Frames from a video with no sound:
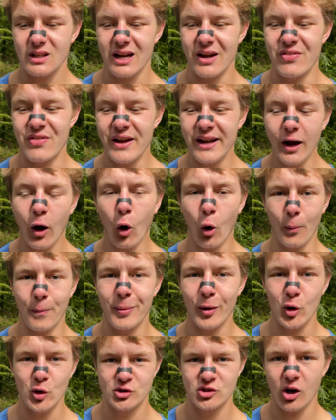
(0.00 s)
they are
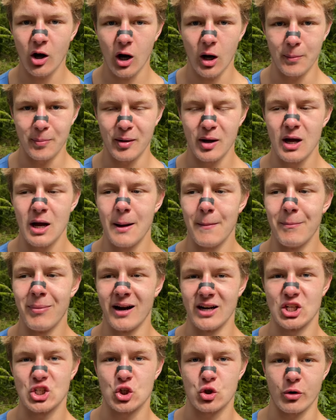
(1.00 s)
built up
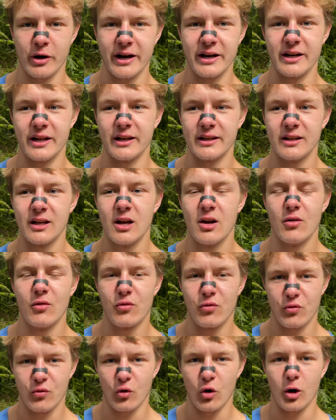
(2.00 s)
by training
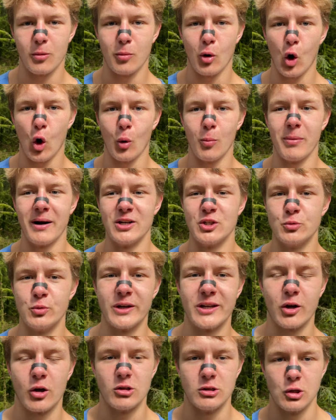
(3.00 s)
from home, by
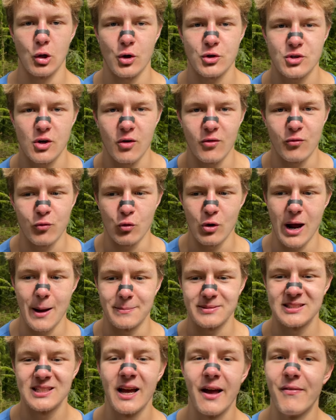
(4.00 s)
doing a lot of
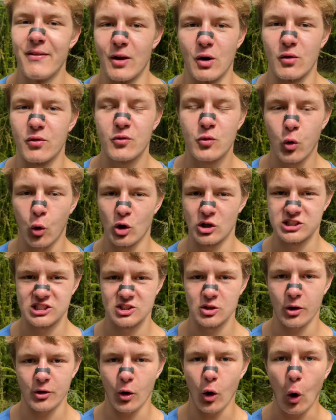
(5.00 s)
reps that of course
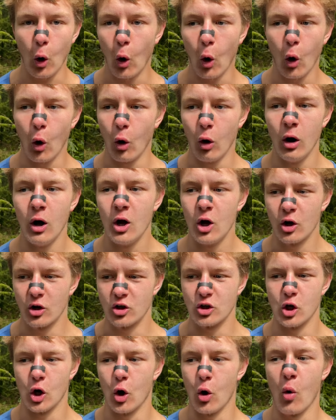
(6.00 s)
not all
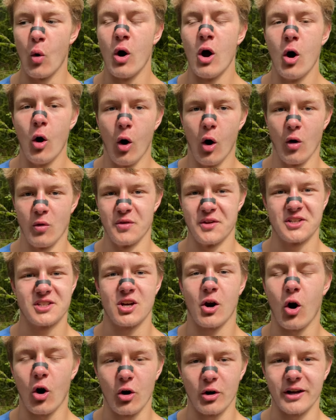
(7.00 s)
go on the
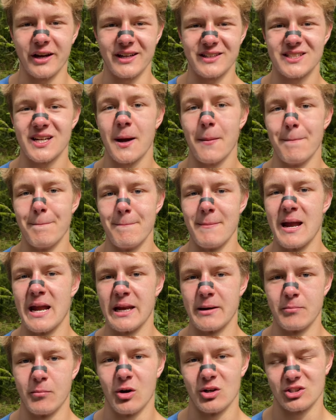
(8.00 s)
target
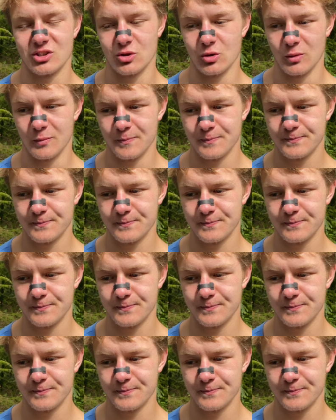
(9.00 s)
main muscle.